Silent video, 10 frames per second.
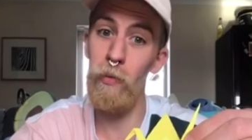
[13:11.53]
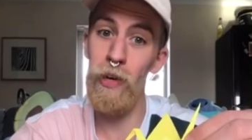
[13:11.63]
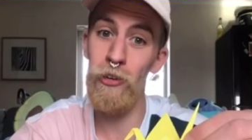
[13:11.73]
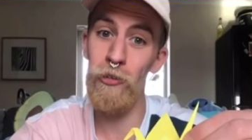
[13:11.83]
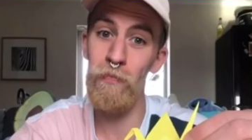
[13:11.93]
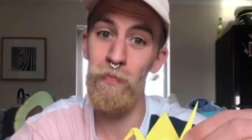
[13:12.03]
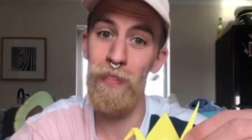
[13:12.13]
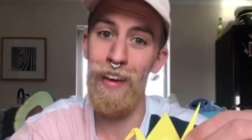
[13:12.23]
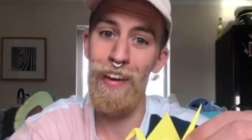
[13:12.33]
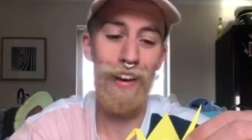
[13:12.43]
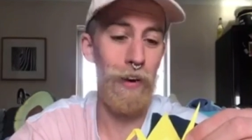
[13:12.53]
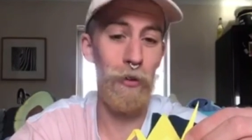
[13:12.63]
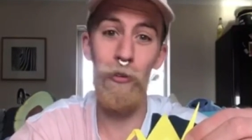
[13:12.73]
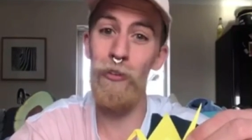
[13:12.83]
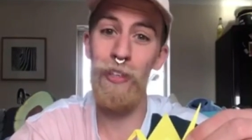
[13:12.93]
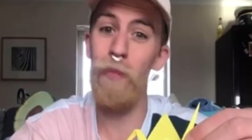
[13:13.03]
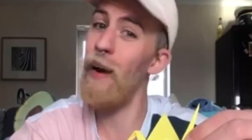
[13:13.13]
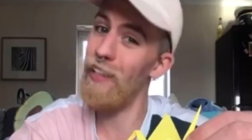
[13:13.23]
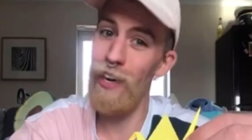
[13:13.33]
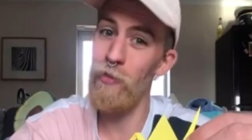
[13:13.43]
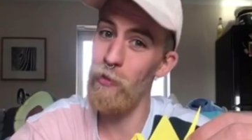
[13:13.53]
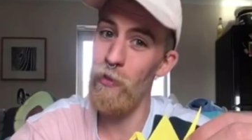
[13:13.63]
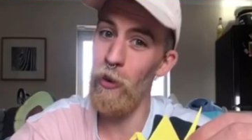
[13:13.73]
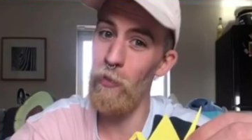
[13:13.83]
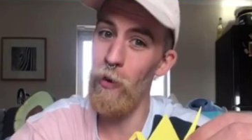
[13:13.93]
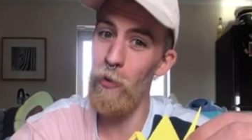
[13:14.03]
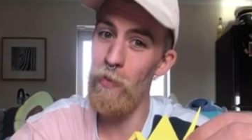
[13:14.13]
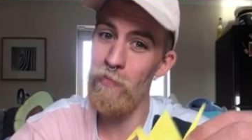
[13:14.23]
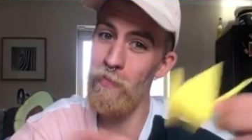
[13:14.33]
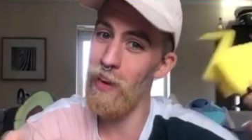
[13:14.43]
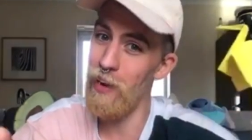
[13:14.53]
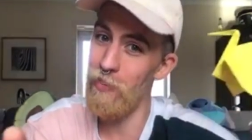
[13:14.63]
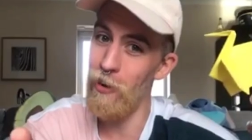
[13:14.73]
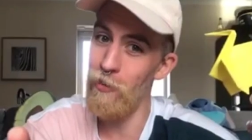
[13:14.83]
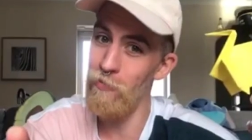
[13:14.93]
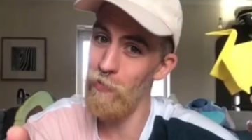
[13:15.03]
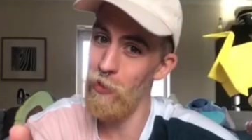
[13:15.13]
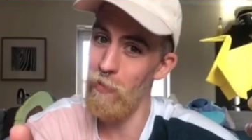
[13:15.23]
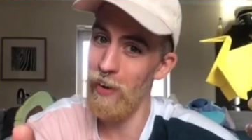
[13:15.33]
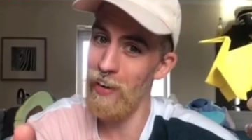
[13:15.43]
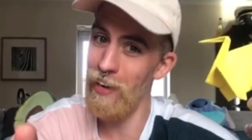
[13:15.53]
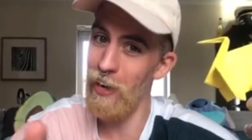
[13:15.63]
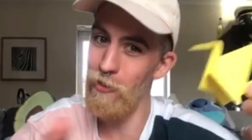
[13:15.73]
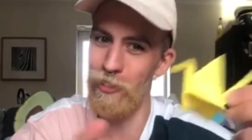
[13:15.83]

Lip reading: And with all this spare time that we've got at the moment, you never know, you might get close.